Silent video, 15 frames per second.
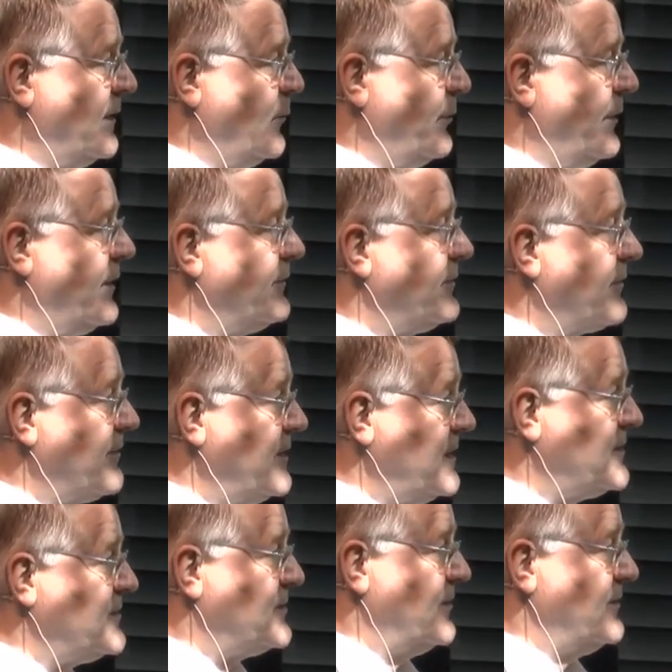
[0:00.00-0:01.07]
where the
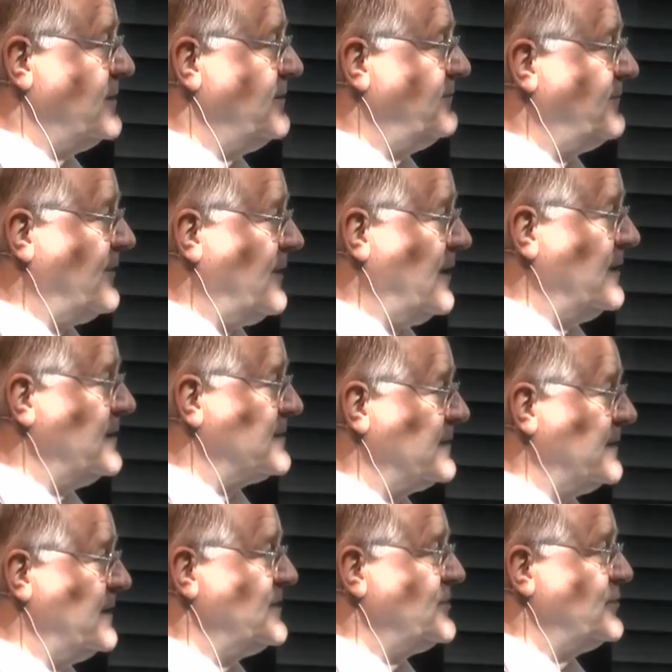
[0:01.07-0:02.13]
region defines
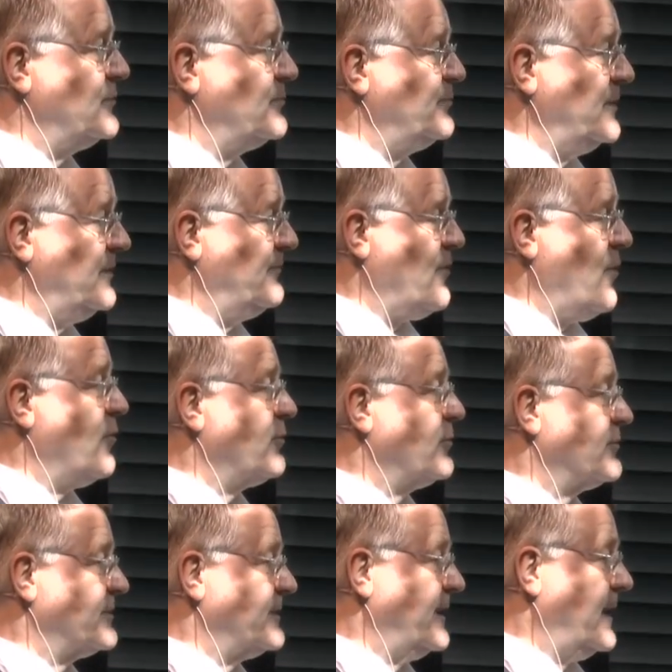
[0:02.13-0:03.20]
they should be
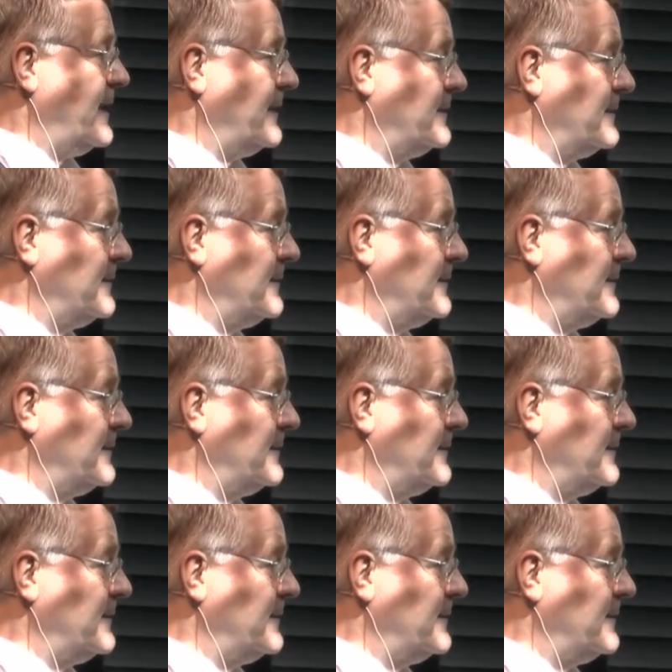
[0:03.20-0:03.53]
focusing at